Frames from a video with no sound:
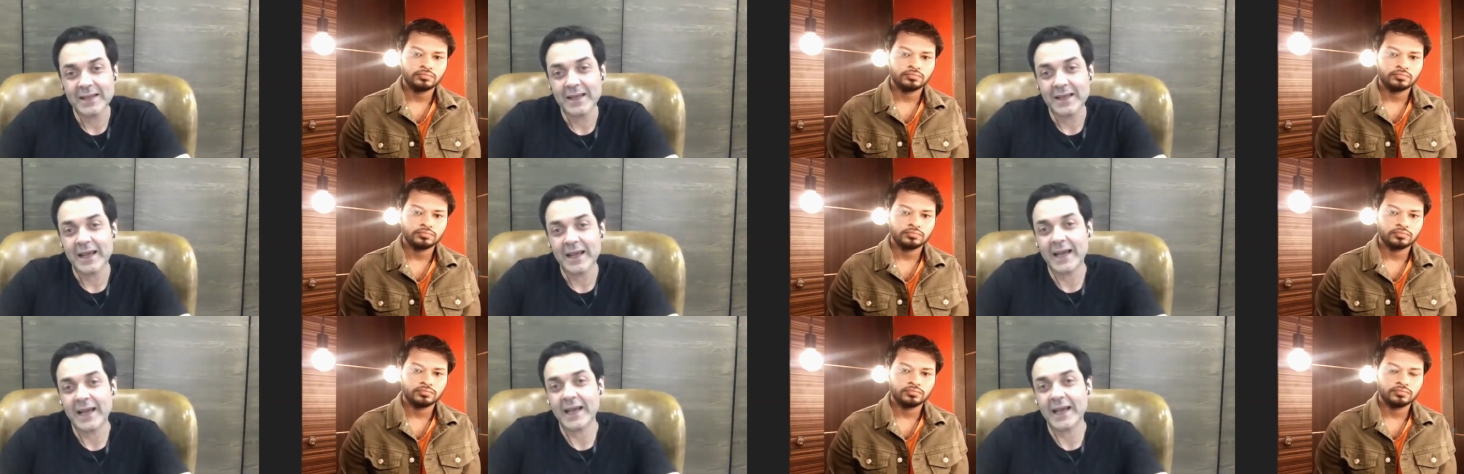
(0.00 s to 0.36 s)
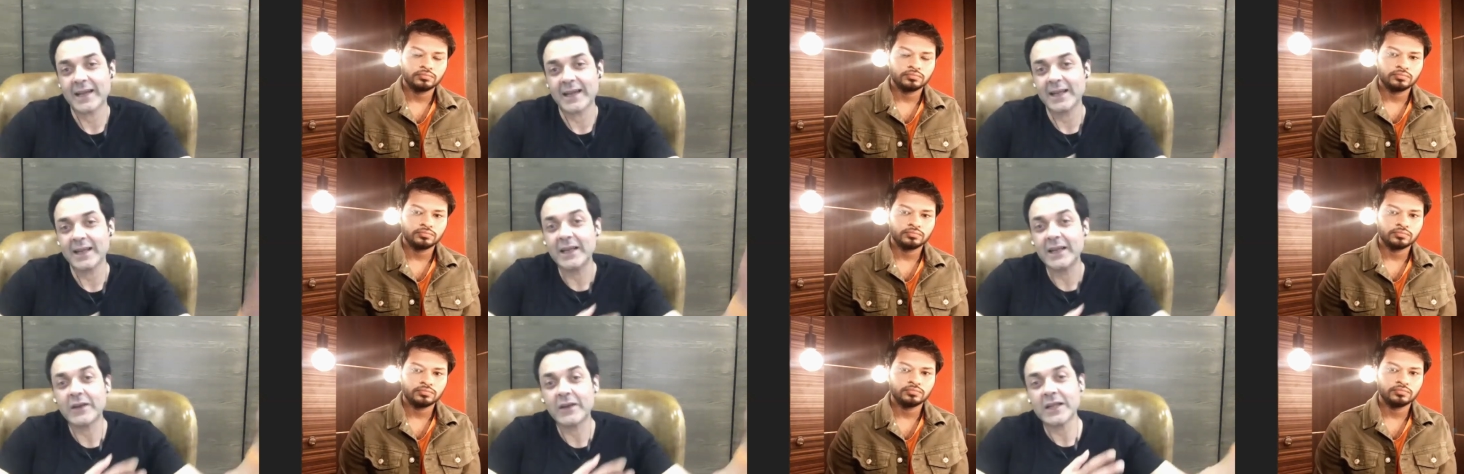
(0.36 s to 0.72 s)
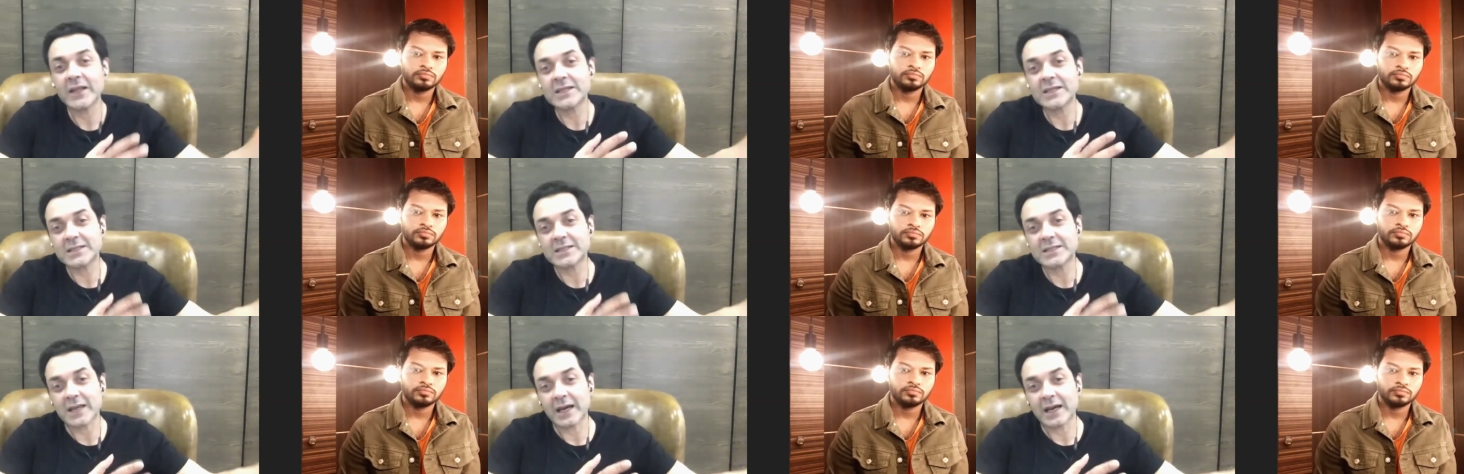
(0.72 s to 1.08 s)
Speaker 1: I had a great
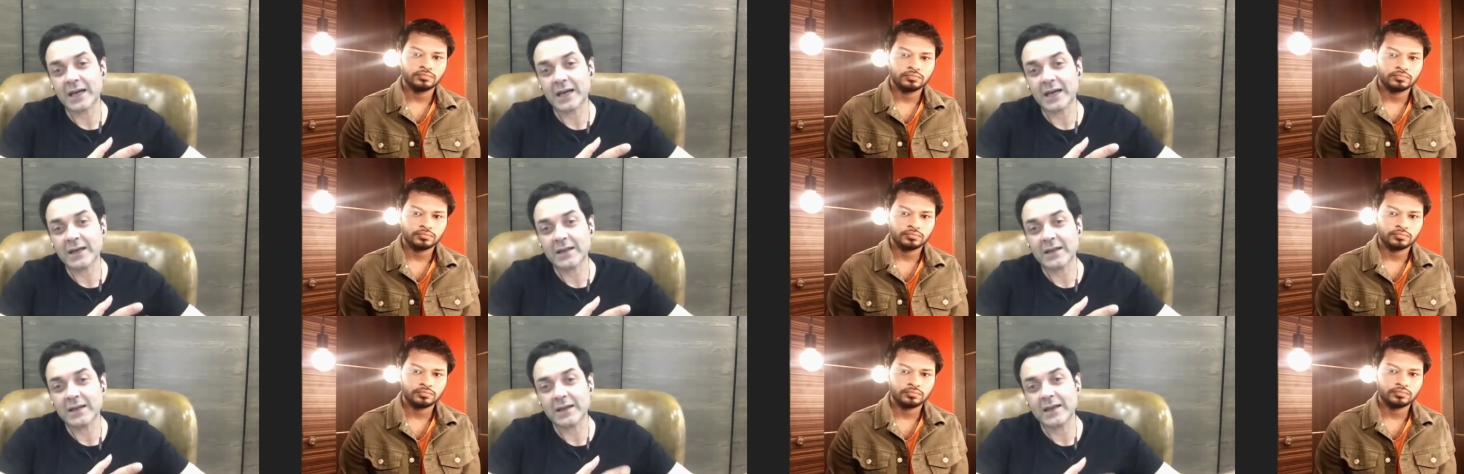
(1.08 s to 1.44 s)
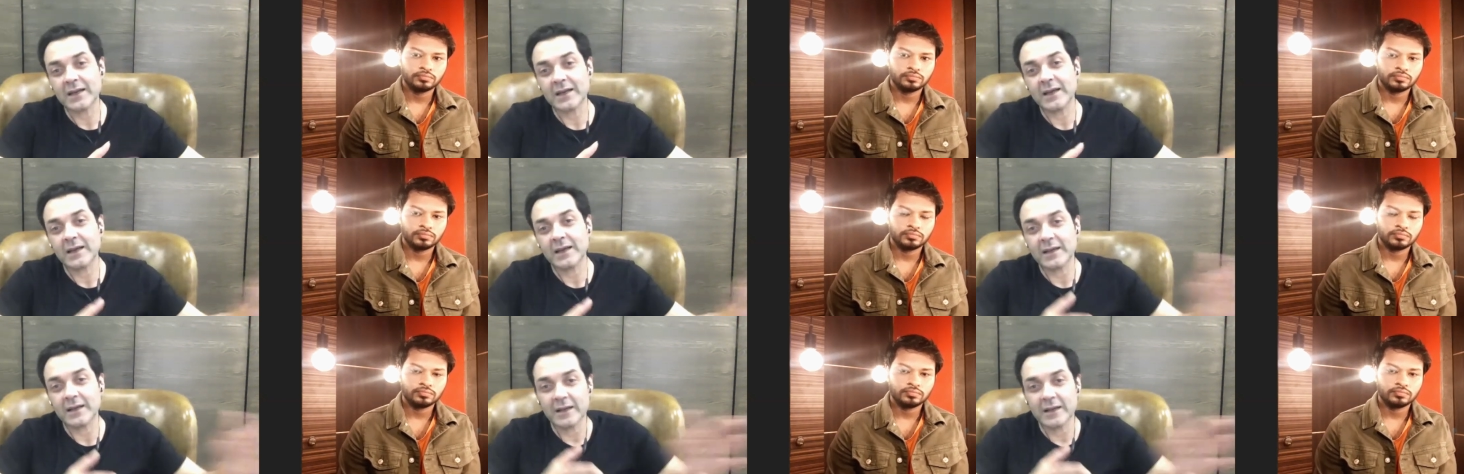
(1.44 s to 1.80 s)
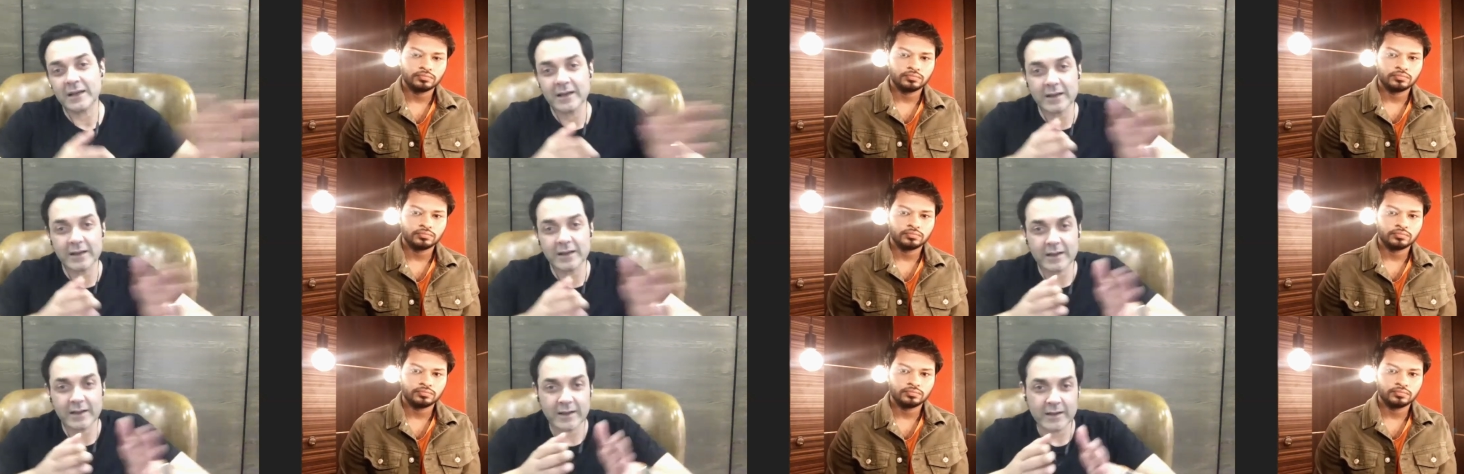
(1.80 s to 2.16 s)
start.
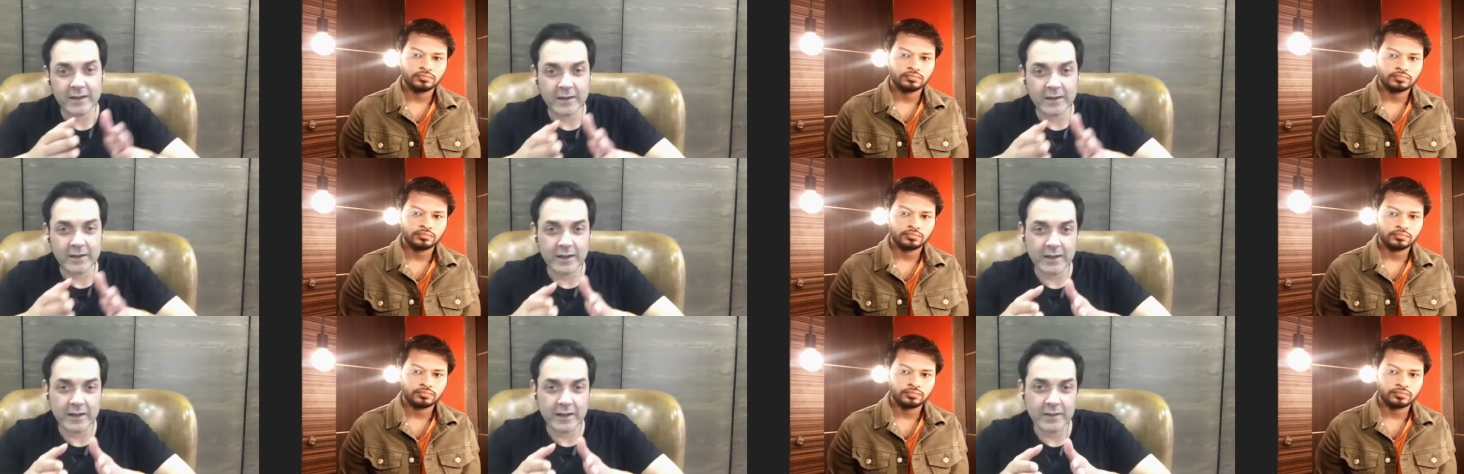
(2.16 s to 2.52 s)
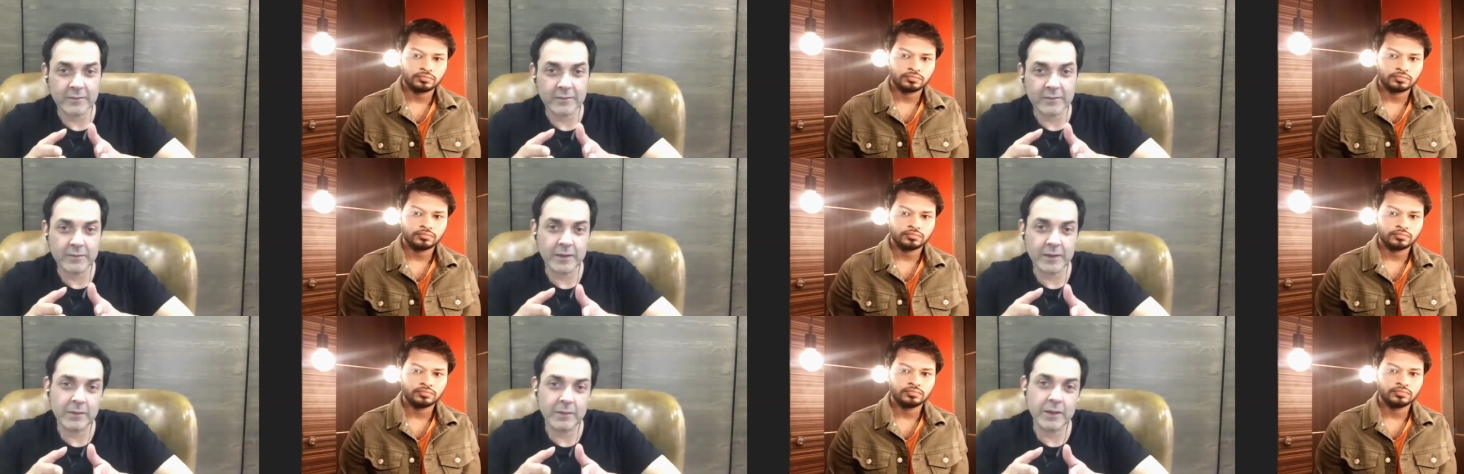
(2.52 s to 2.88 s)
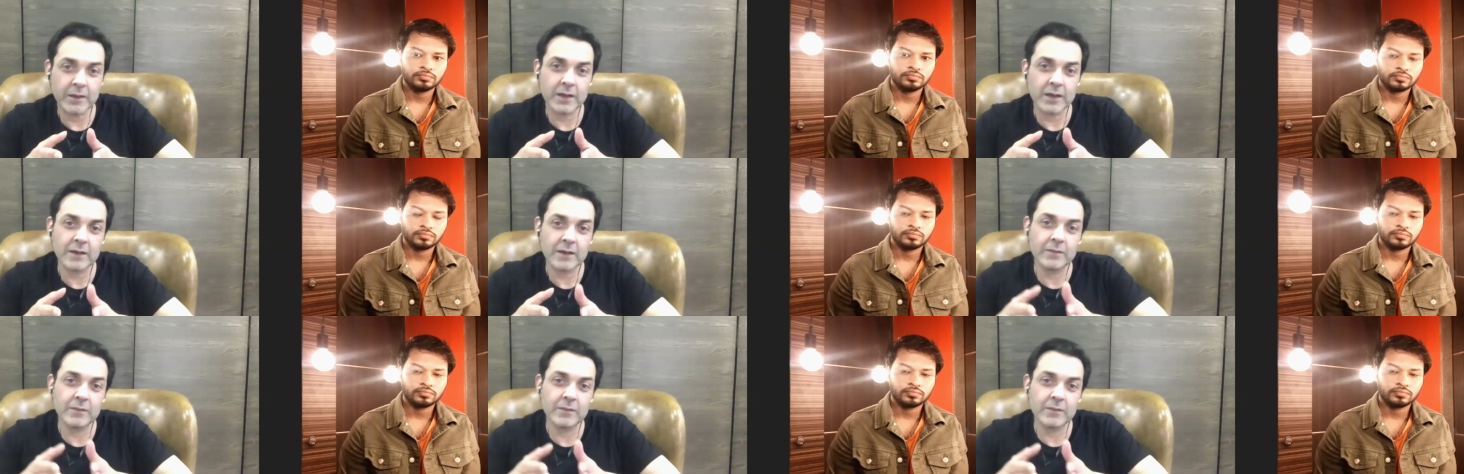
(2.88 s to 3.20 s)
My middle